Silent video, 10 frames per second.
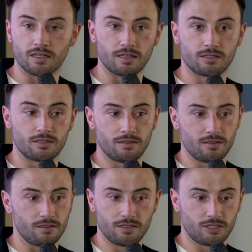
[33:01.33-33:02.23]
it,
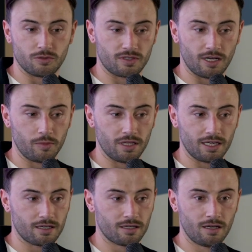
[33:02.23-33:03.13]
she was telling me,
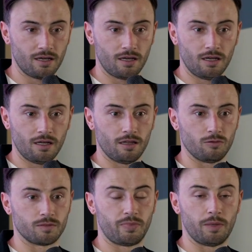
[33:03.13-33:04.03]
like, there
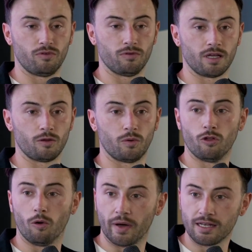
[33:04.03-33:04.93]
was people like, they were
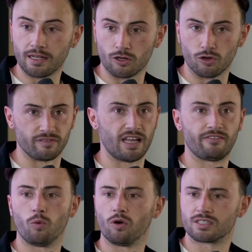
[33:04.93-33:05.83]
non-binary who've never
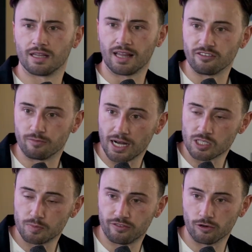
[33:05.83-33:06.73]
watched a live
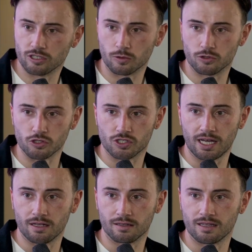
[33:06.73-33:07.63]
match before because they were too
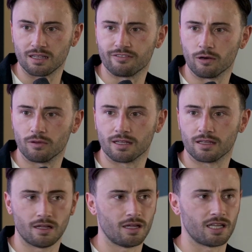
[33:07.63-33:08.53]
scared, and they felt like
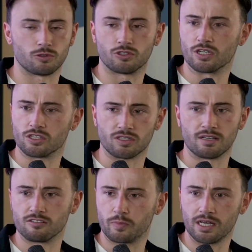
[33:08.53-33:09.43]
this was such a
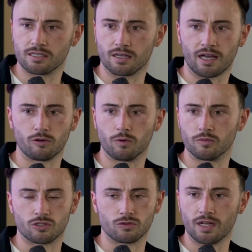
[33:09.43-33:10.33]
safe space, like everyone
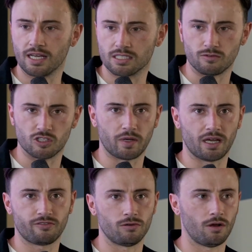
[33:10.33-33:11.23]
was so nice and
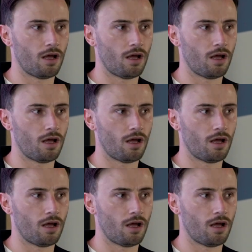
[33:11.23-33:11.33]
respectful.